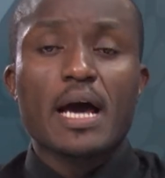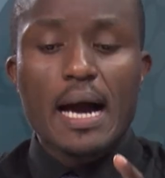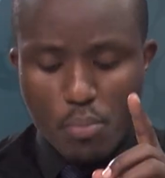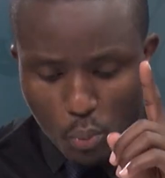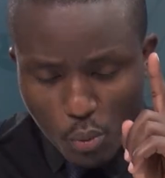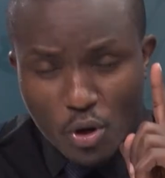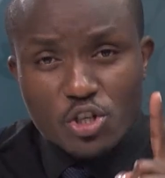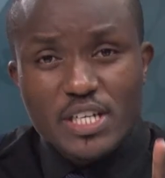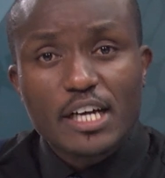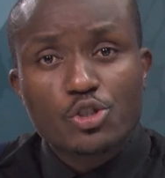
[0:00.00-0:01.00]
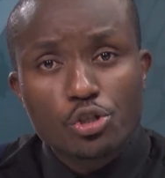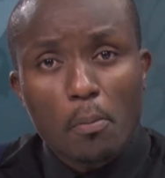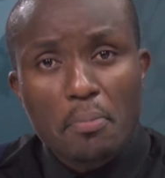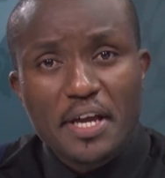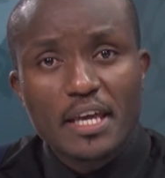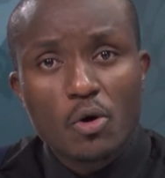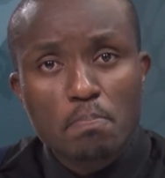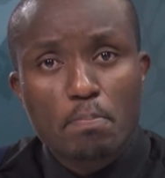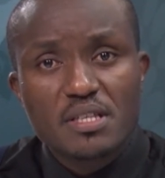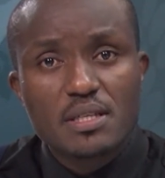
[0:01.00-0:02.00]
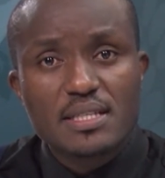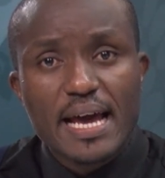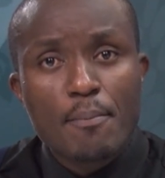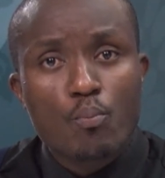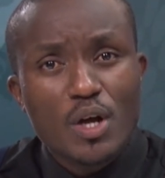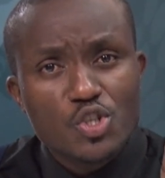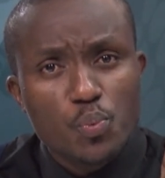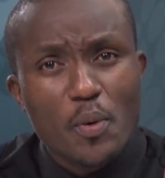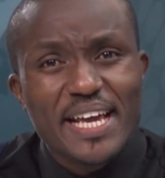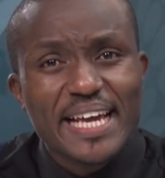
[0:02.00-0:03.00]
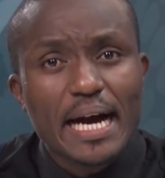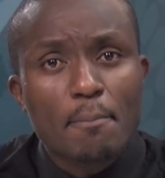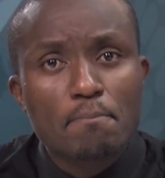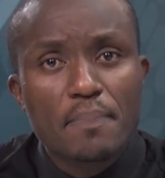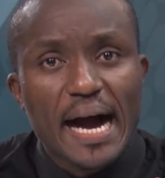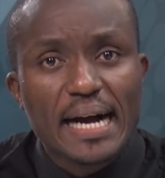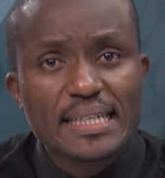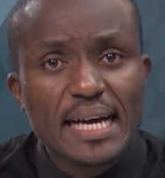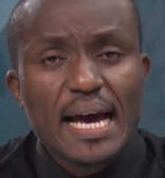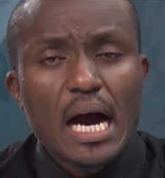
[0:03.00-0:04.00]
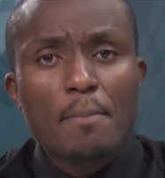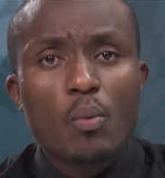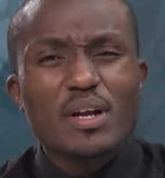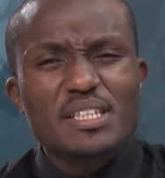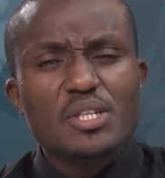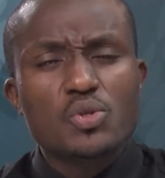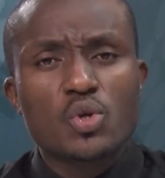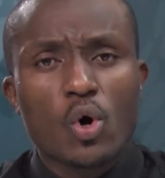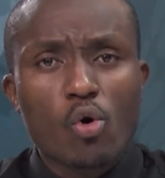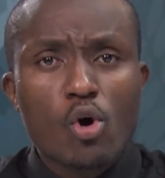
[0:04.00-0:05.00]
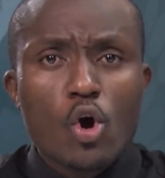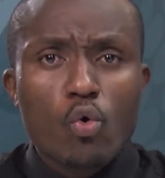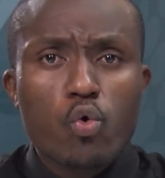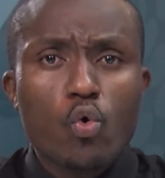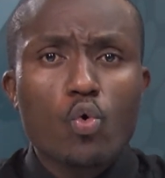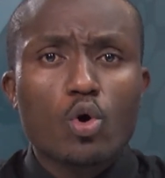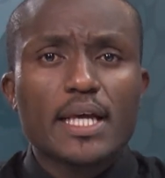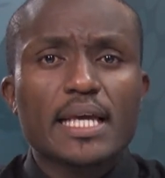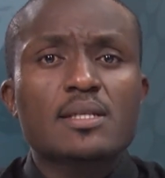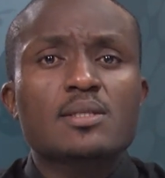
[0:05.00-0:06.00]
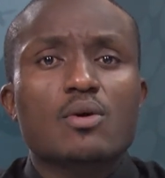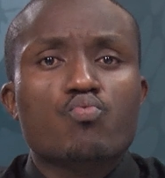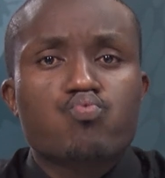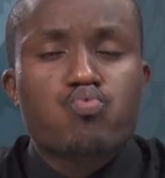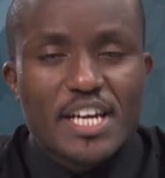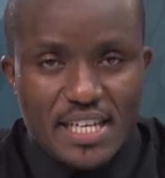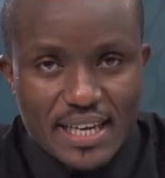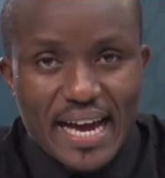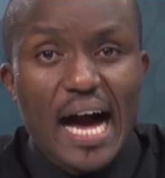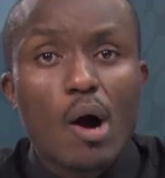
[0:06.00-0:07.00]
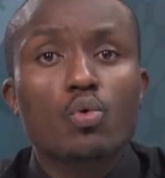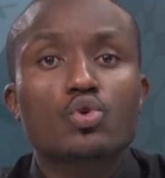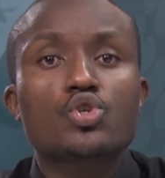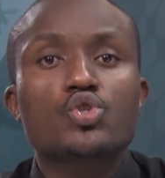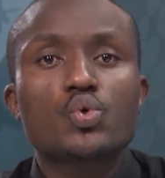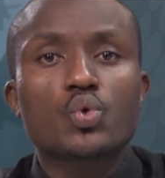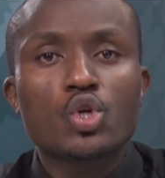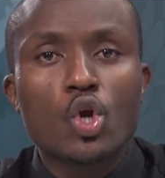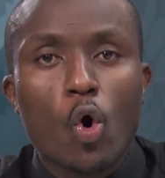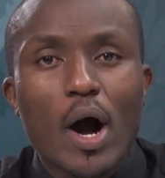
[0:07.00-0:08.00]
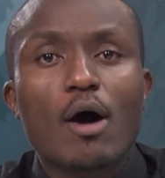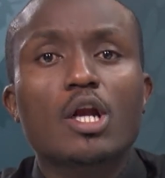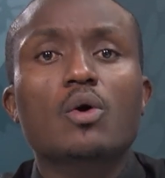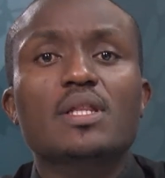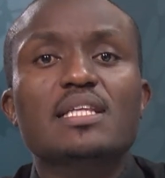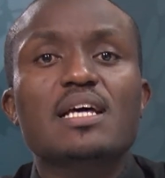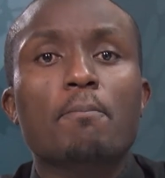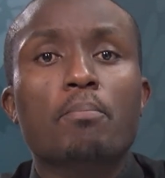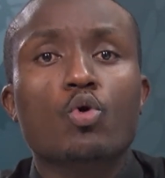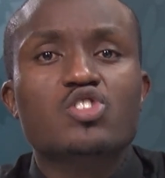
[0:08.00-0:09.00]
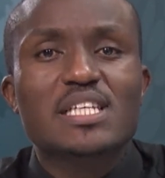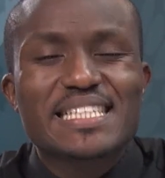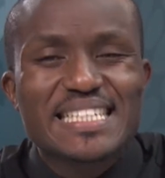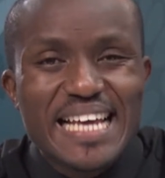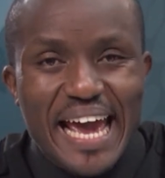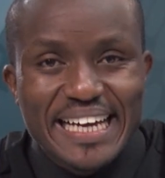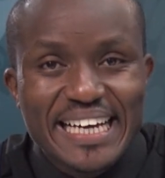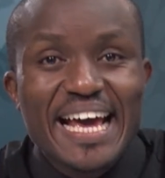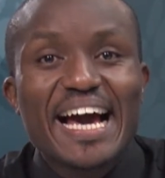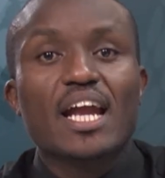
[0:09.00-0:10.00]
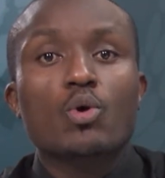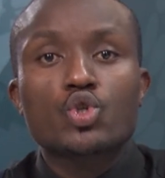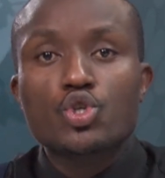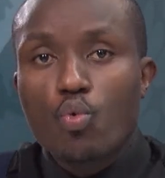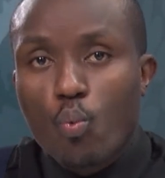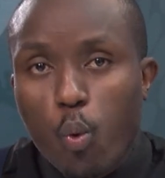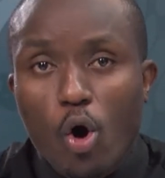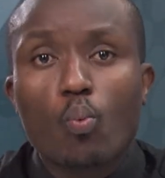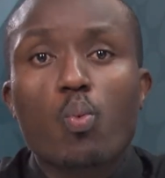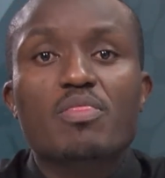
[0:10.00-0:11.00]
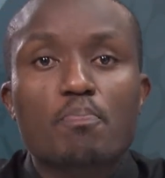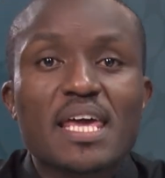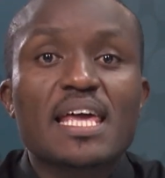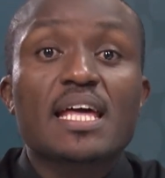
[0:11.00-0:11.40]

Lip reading: we're going to take a short break here on business. And once we come back, I'll be wanting to know who is ready. How do you know? How long does that process take? And how do you walk with me